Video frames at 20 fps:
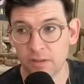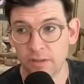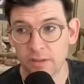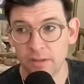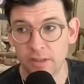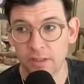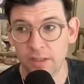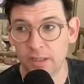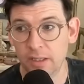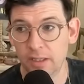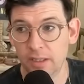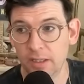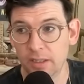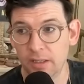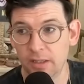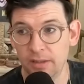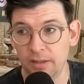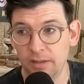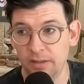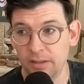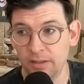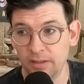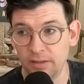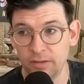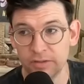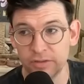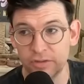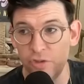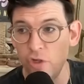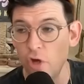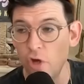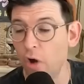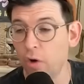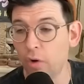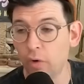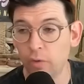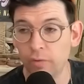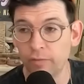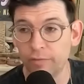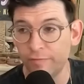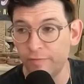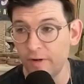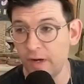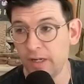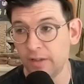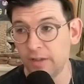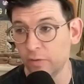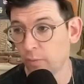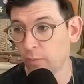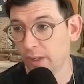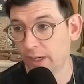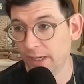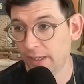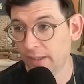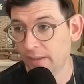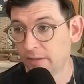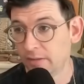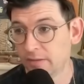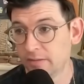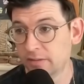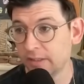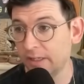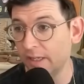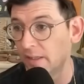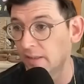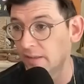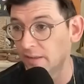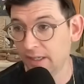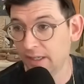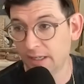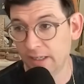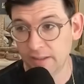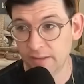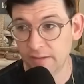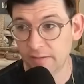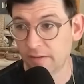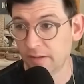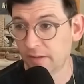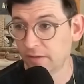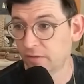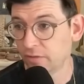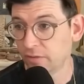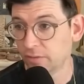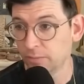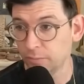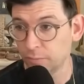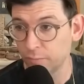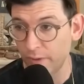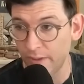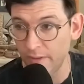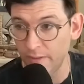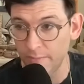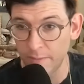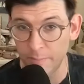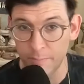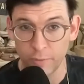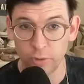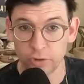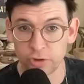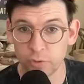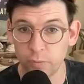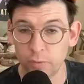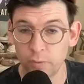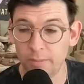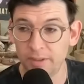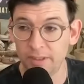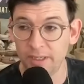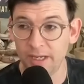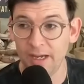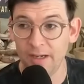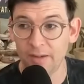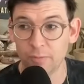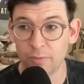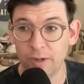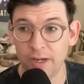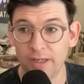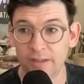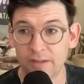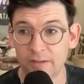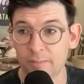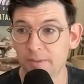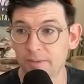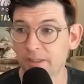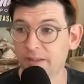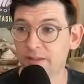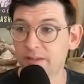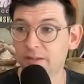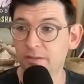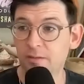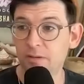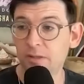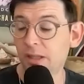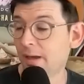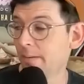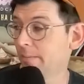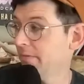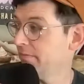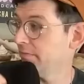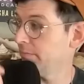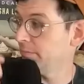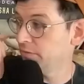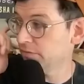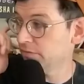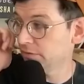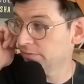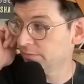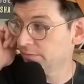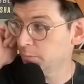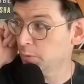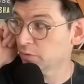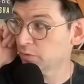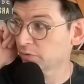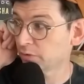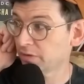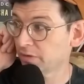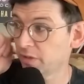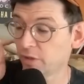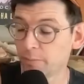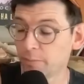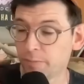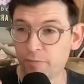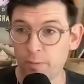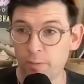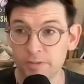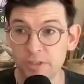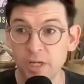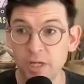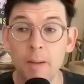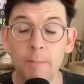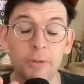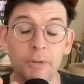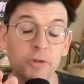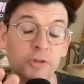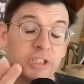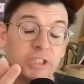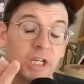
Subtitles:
that there is no finer way to get laid than to approach a woman at random in the lobby of a musical theater performance. But you say